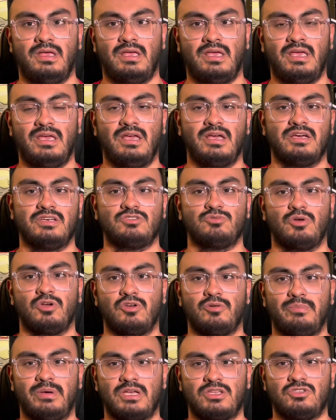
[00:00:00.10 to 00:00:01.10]
Hey guys,
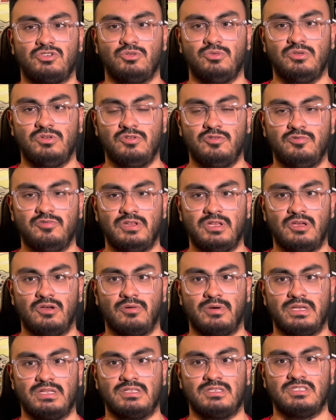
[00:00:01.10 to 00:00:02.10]
welcome back to a new video,
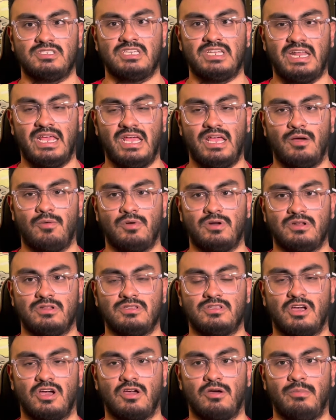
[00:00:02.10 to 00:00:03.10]
and today I wanted
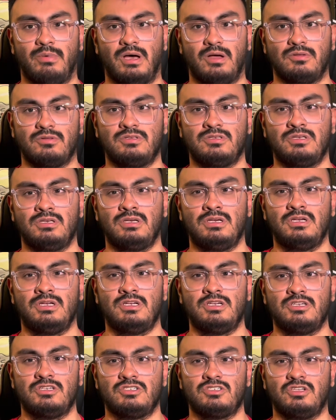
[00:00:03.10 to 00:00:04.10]
to talk about
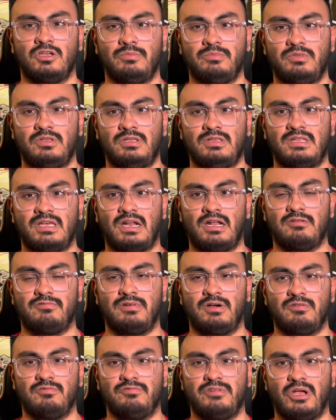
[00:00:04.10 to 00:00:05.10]
something that I
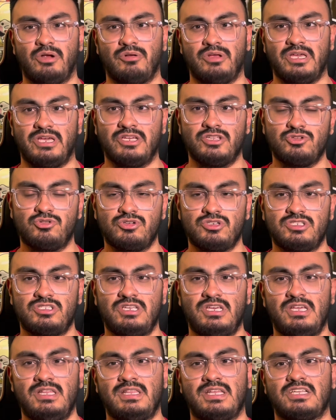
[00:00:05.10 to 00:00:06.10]
found very
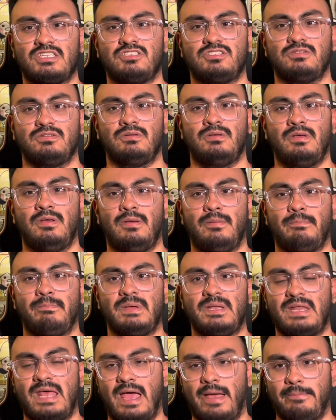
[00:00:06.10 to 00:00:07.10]
interesting that's
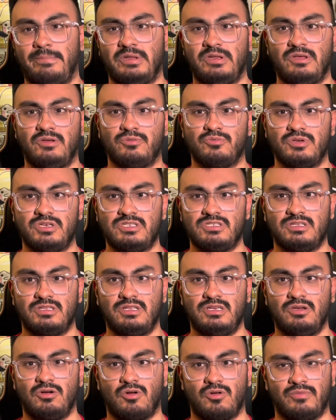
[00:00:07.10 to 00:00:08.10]
been happening
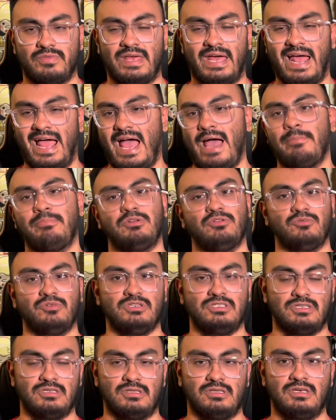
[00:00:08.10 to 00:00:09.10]
recently, or that happened
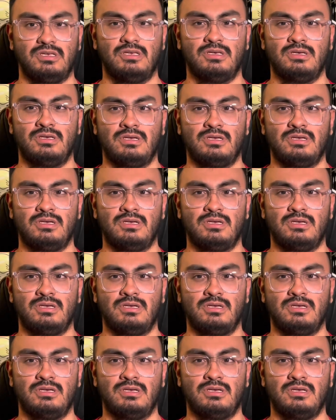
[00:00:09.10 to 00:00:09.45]
recently.